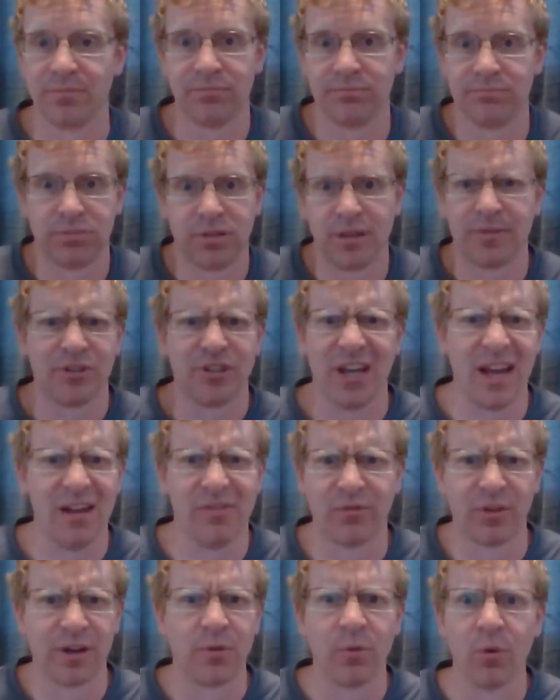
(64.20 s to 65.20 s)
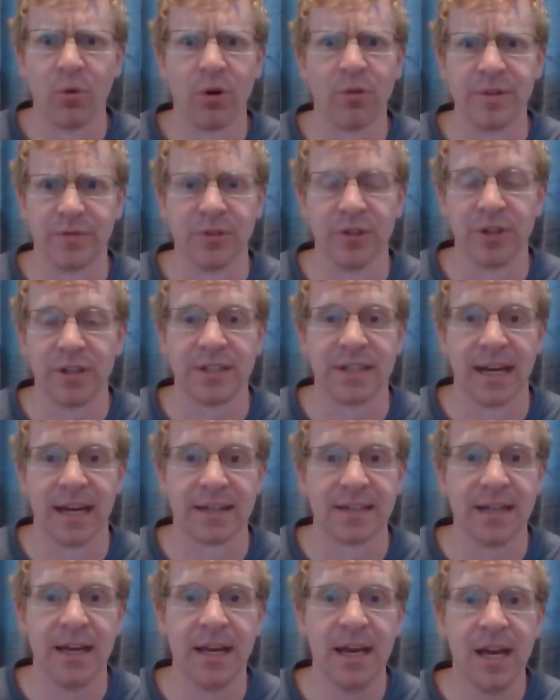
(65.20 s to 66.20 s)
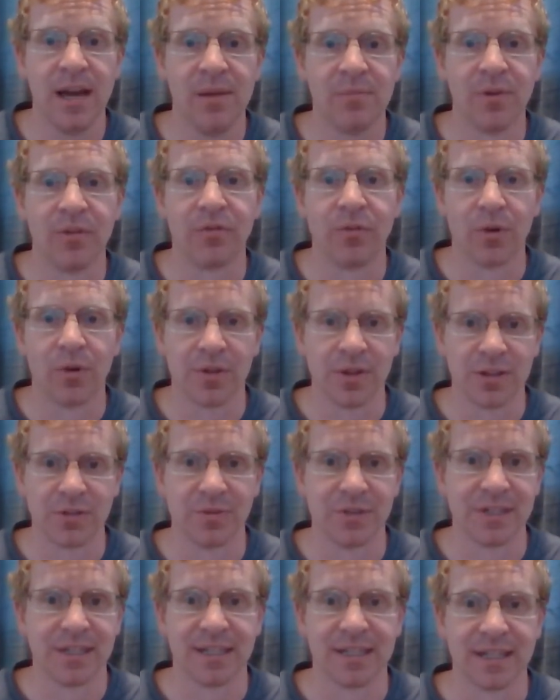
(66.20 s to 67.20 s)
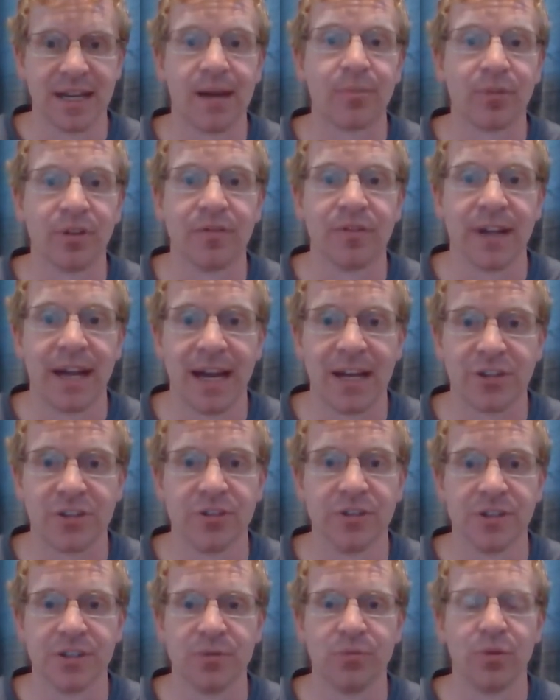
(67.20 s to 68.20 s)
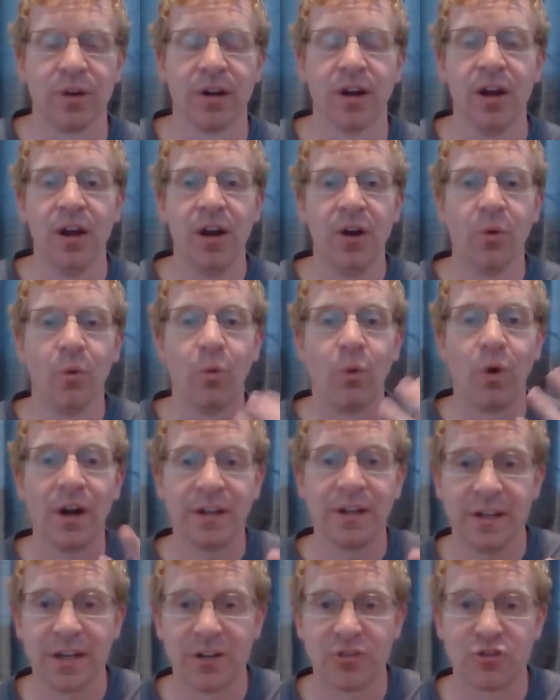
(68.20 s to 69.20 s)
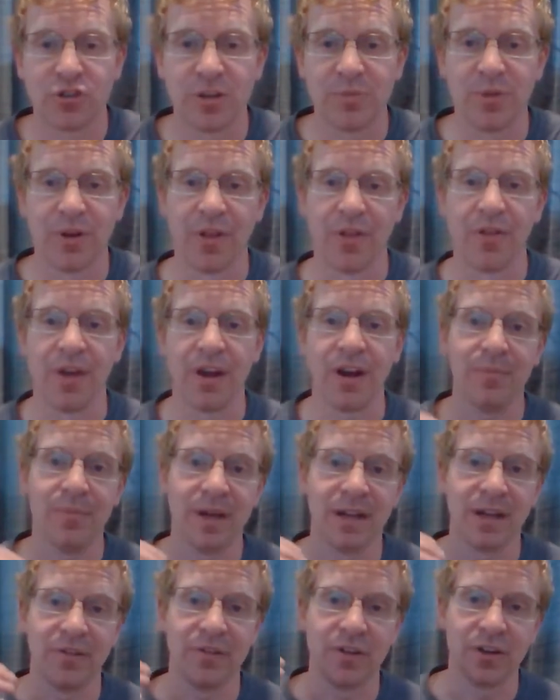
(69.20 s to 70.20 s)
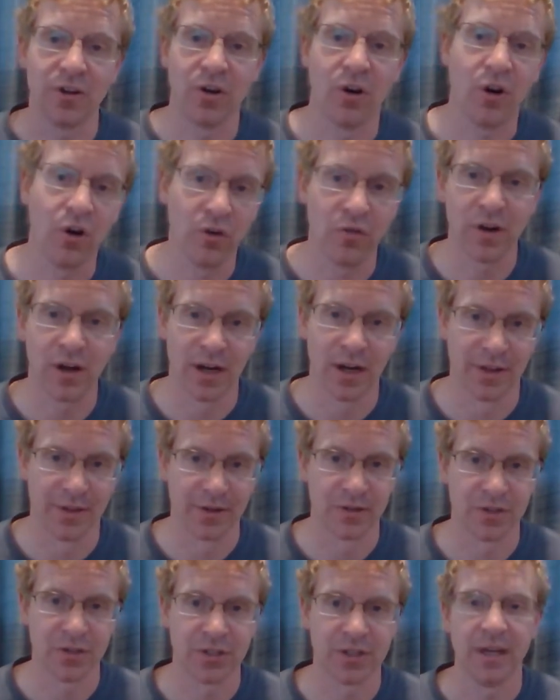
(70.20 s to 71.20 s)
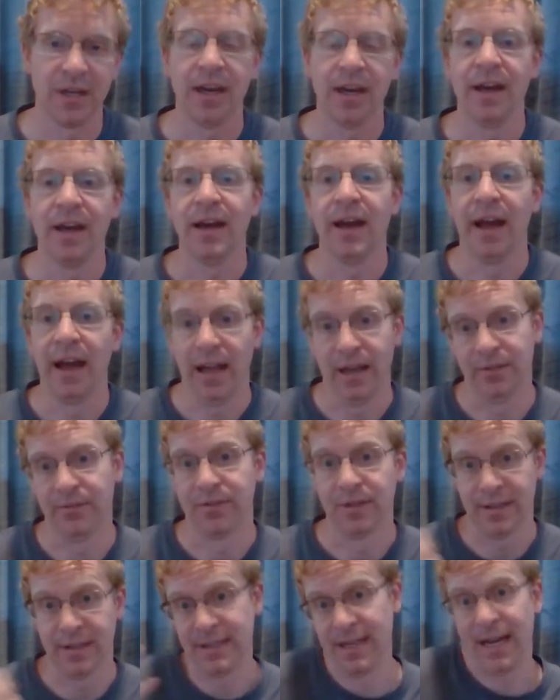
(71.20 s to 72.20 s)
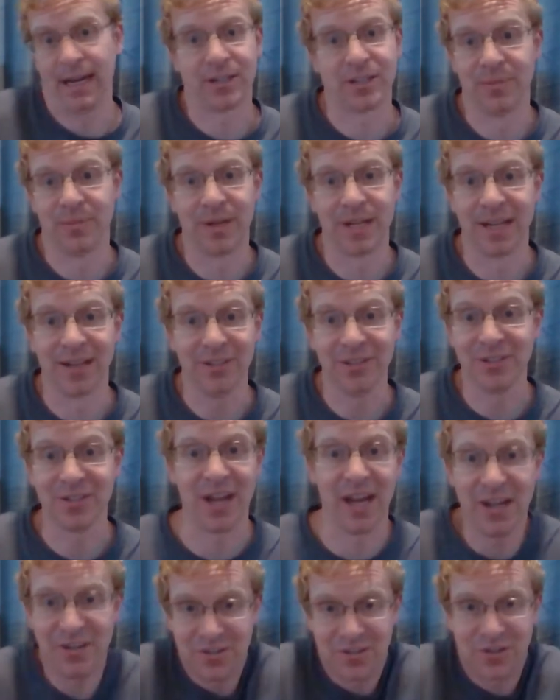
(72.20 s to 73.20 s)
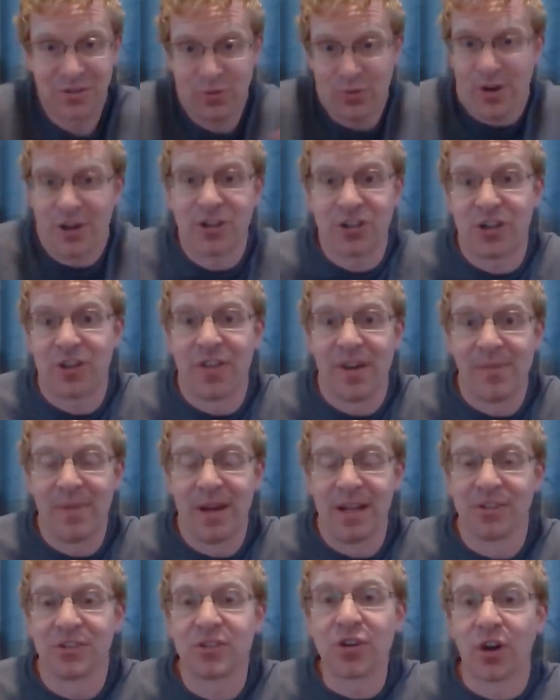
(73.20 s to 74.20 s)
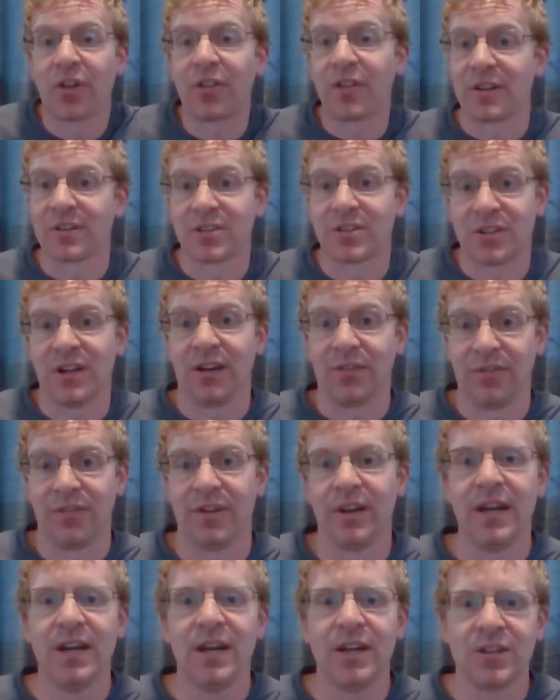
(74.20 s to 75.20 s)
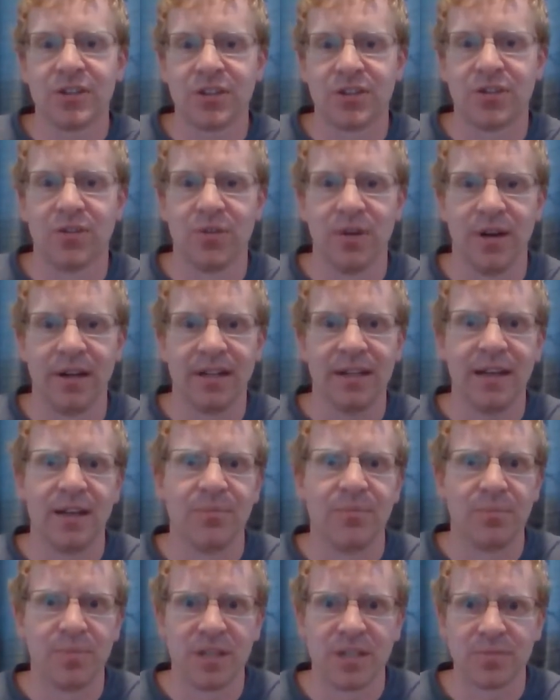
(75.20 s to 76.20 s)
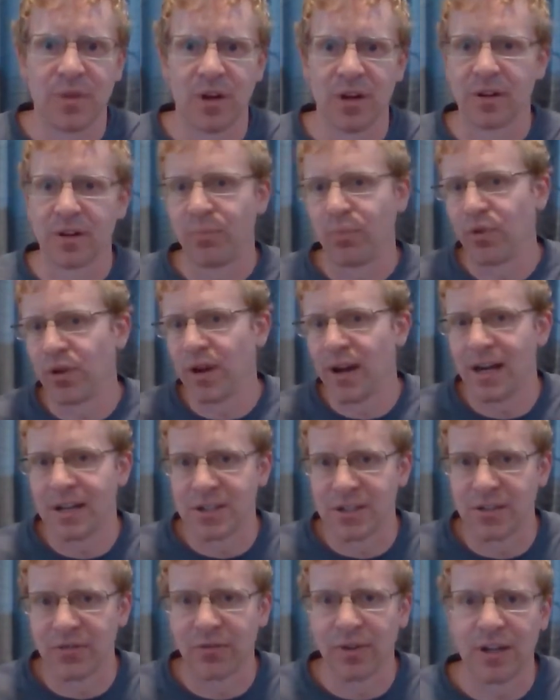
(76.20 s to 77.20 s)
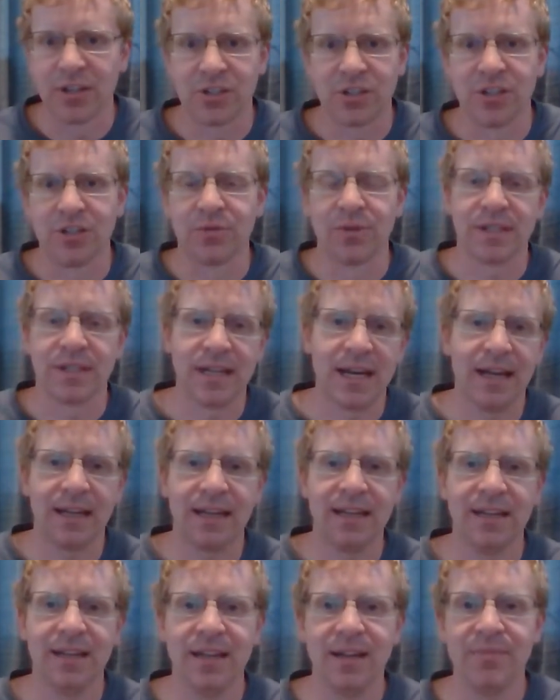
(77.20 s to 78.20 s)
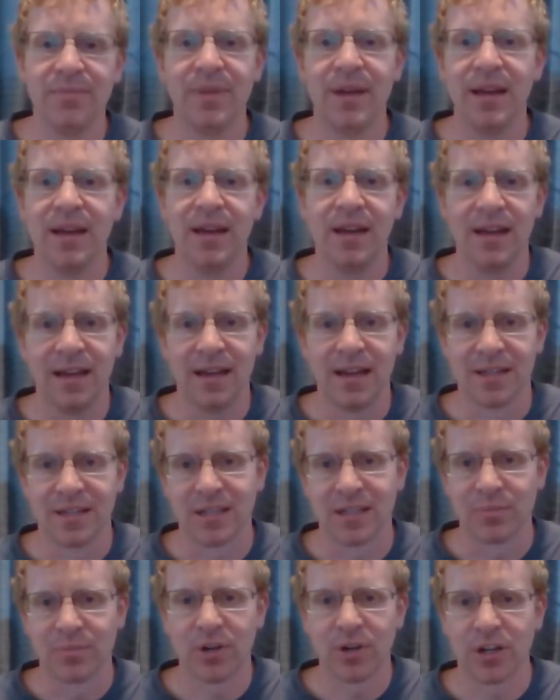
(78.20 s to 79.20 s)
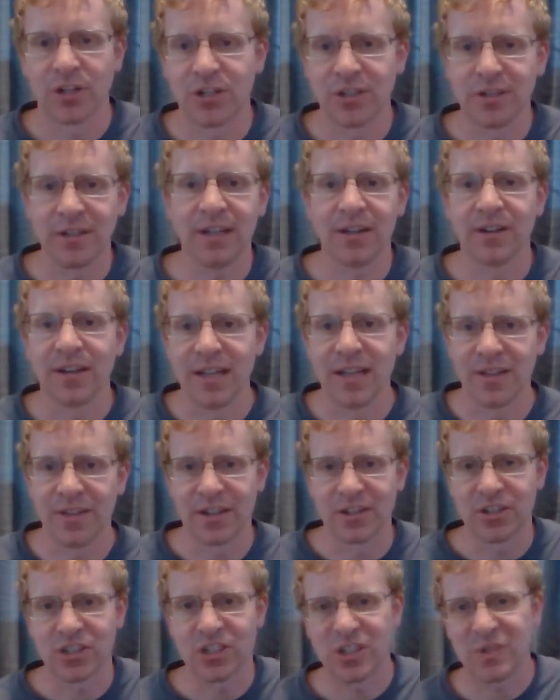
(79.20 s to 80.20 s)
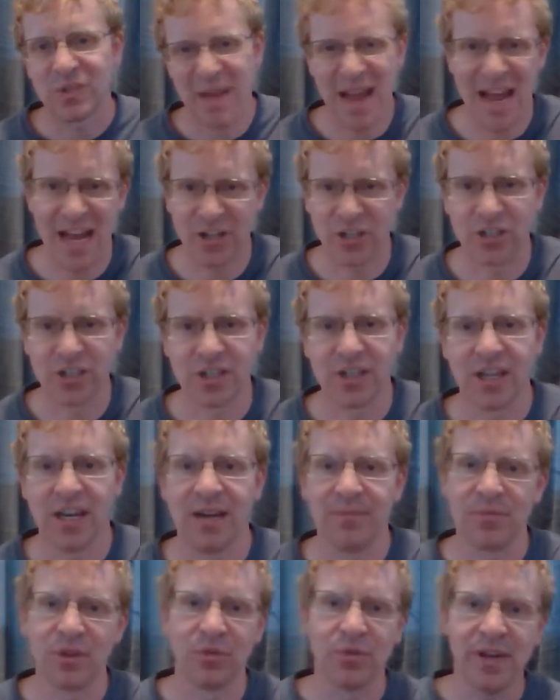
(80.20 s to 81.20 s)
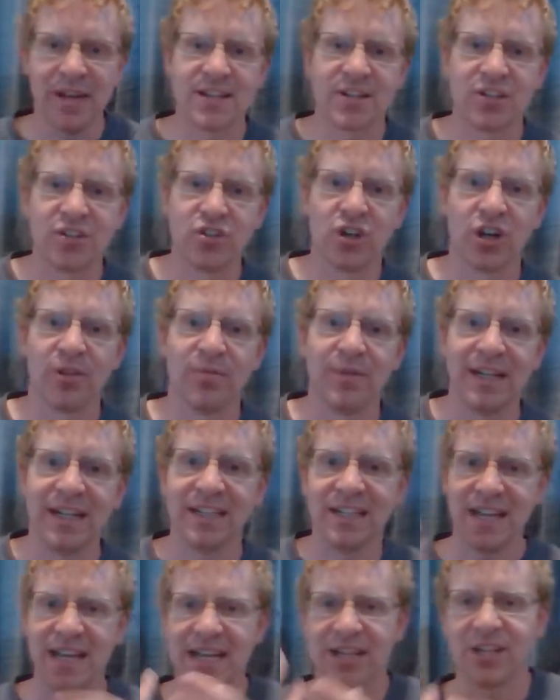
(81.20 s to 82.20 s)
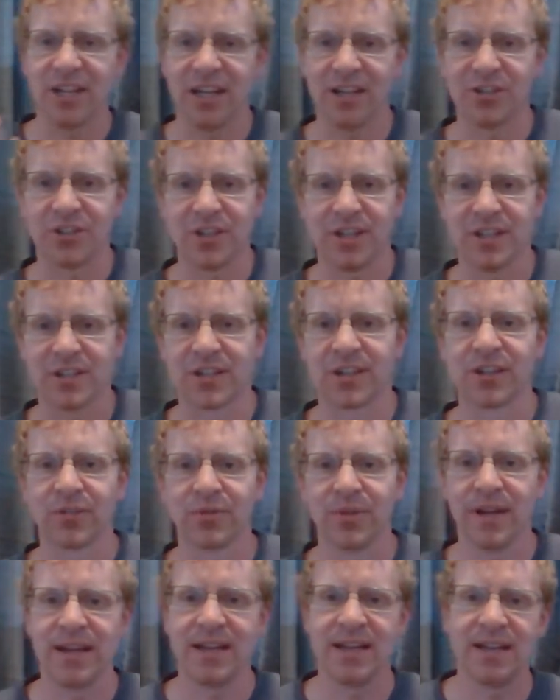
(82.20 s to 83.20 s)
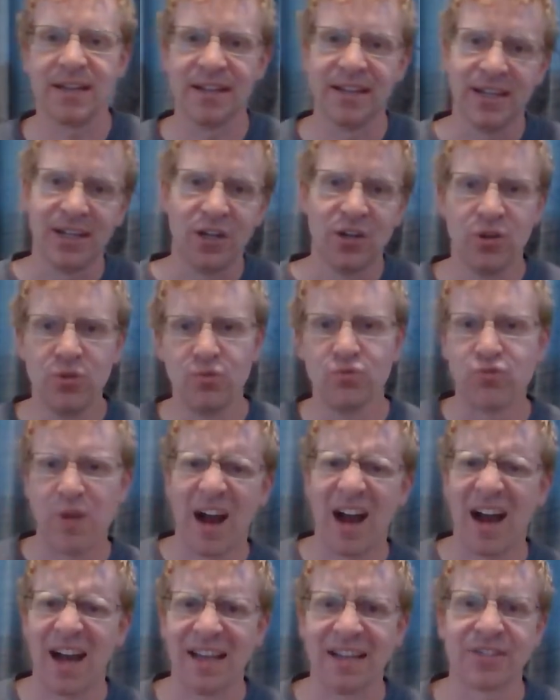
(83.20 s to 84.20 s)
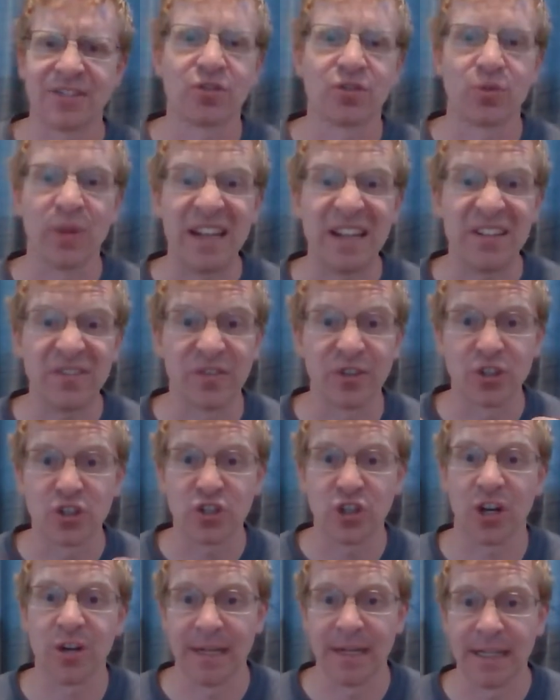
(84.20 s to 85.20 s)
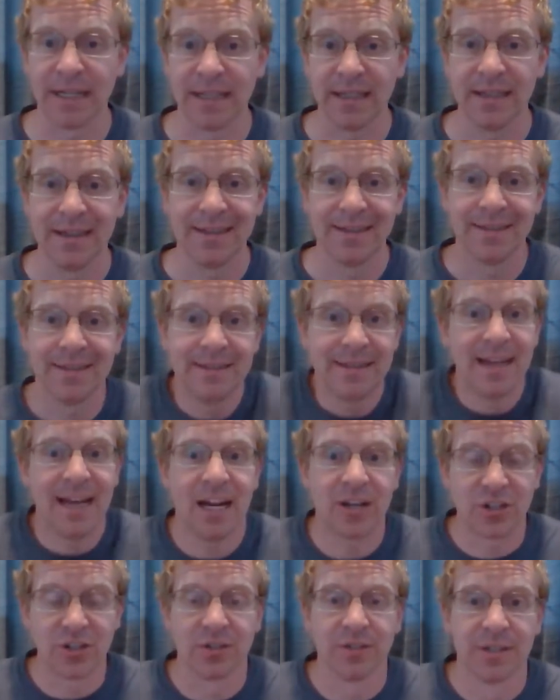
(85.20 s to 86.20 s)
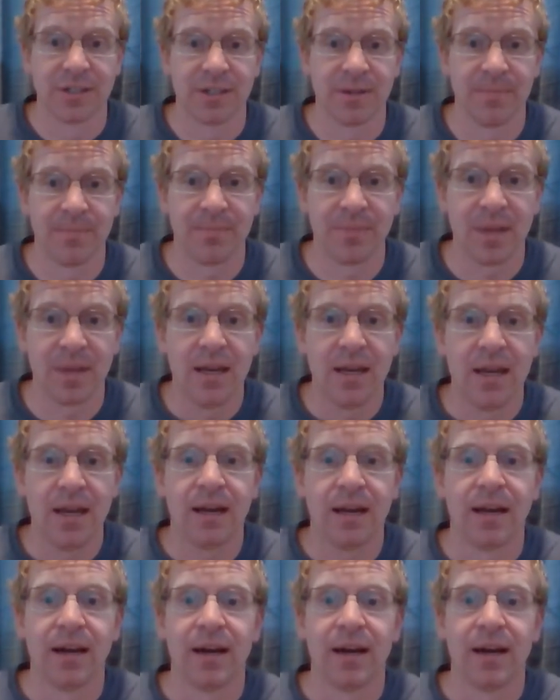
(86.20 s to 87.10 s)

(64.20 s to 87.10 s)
and pretty much every war we've looked at before this was an example of nationalism, where one country put their benefit over others and attacked somebody else and crushed them and took their stuff. So again, Bismarck prods the French into attacking him. As the Prussian leader, he then smashes them, unites Germany, takes Alsace and Lorraine. Hoorah, it's great for Germany. Nationalism.